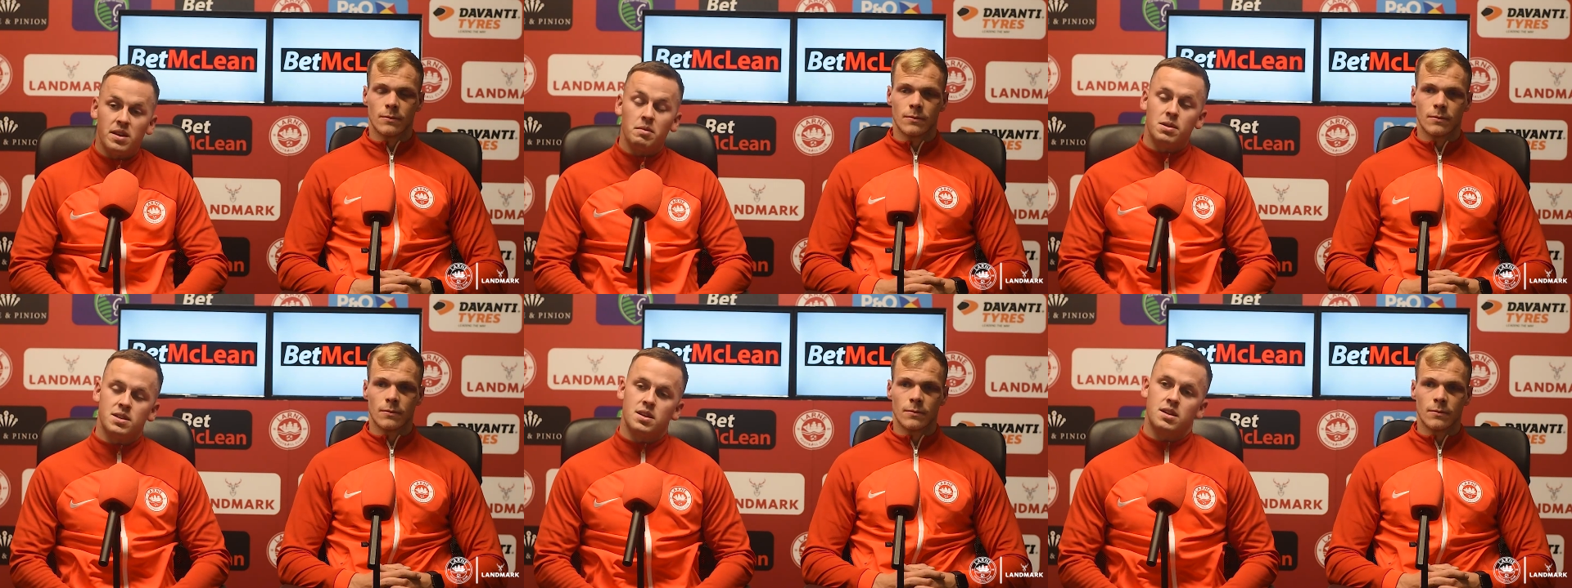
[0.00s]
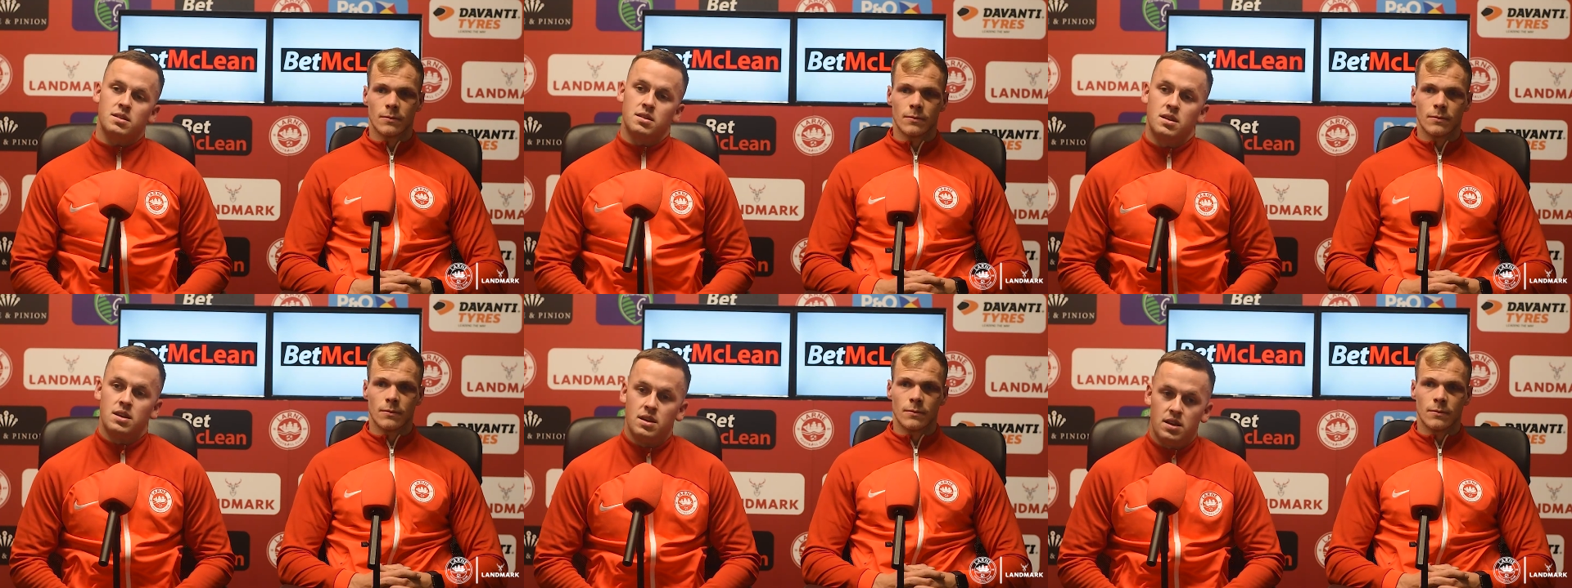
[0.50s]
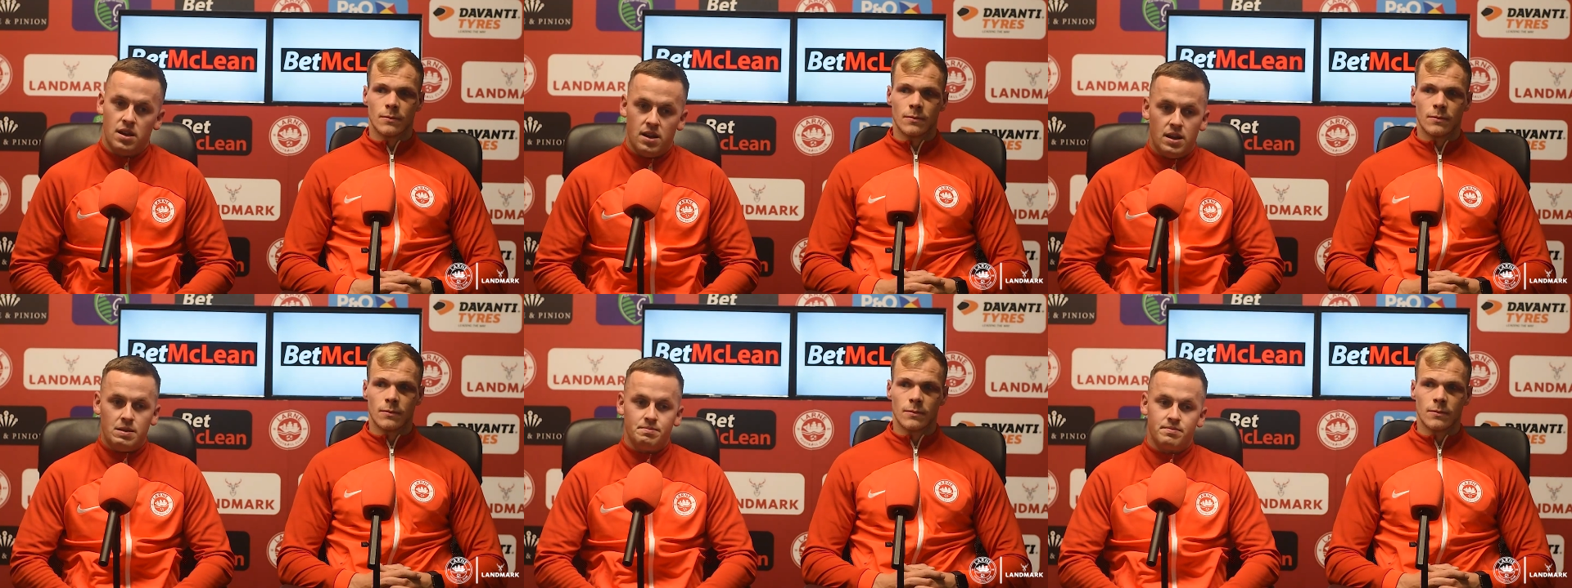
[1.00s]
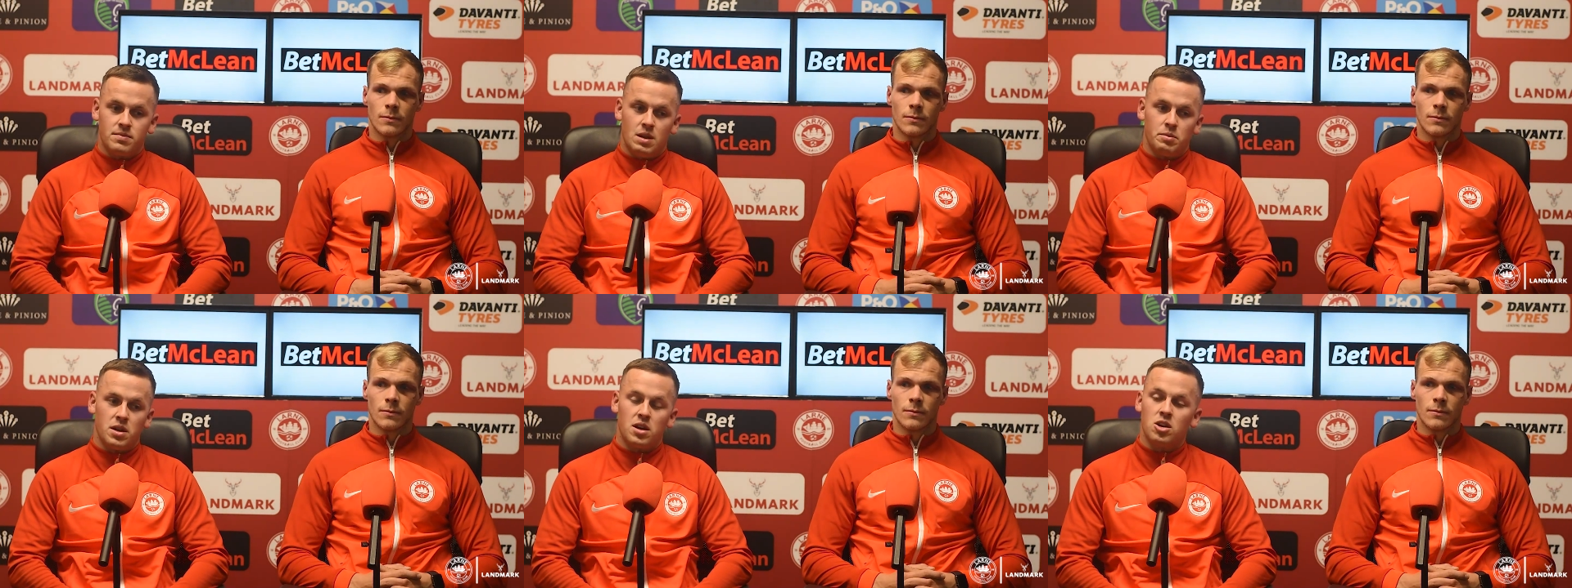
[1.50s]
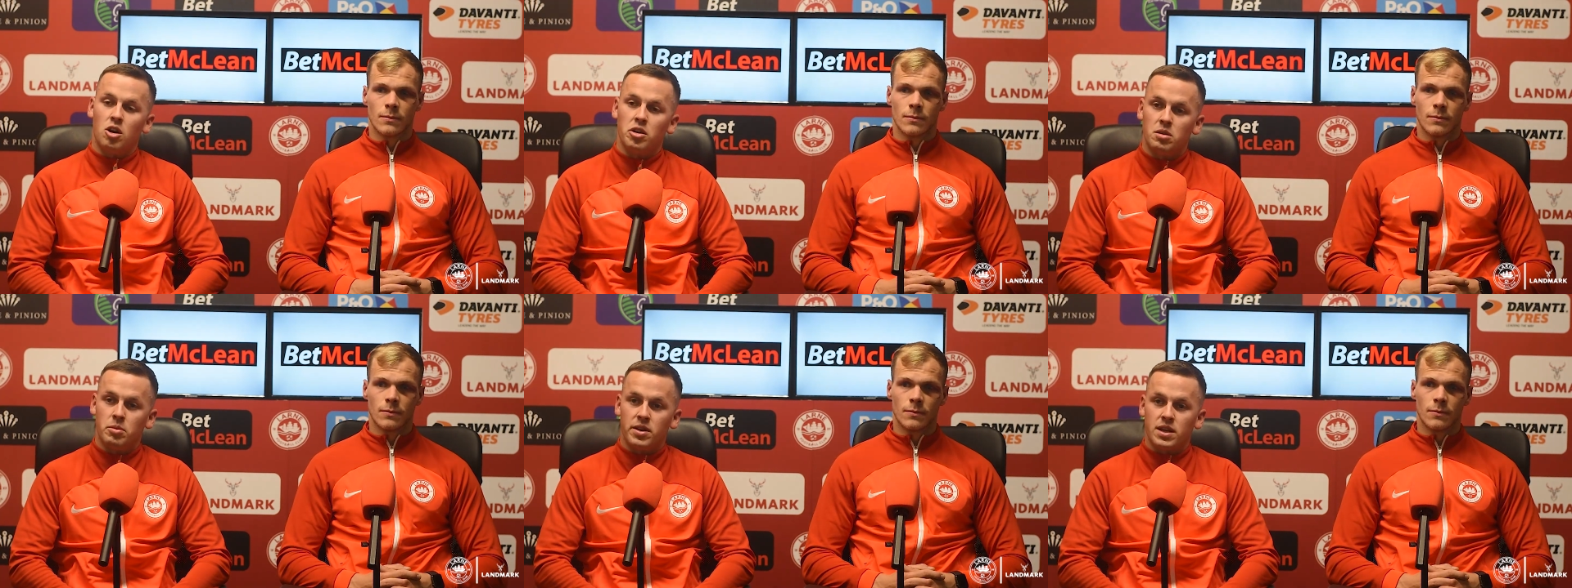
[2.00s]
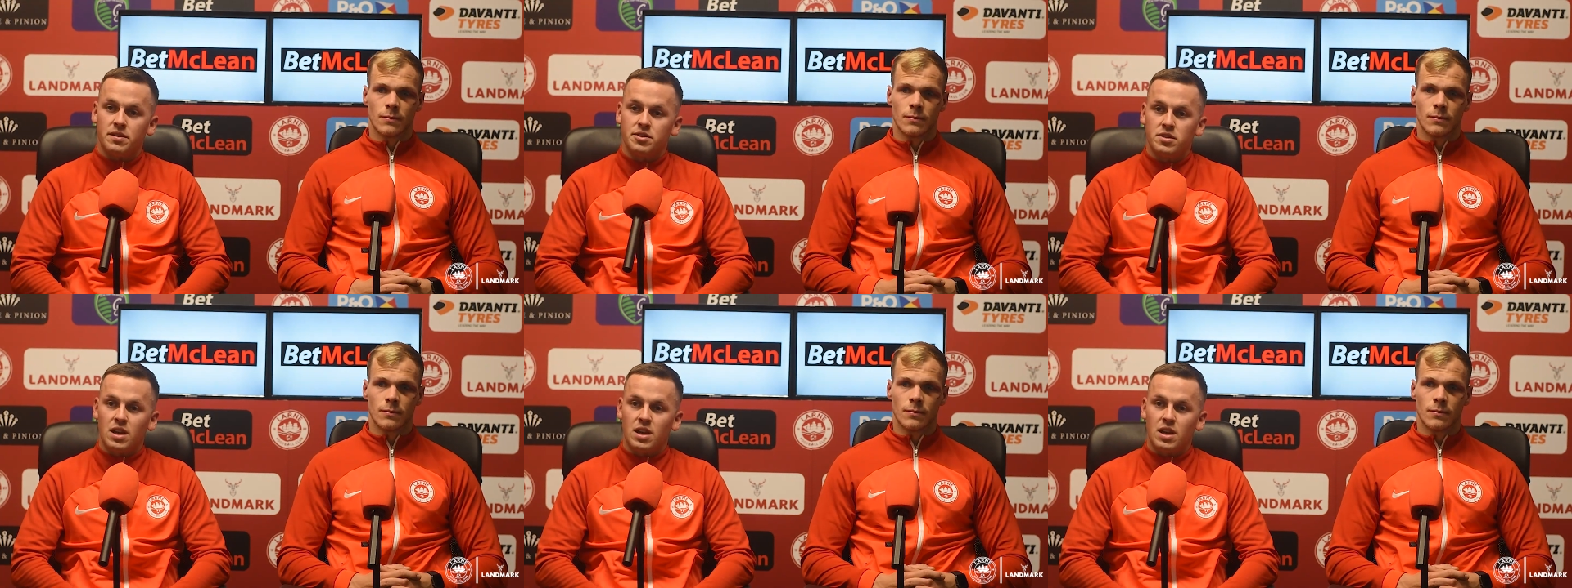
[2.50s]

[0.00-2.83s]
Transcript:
Speaker 1: did miss that, um, and we got caught on the break a few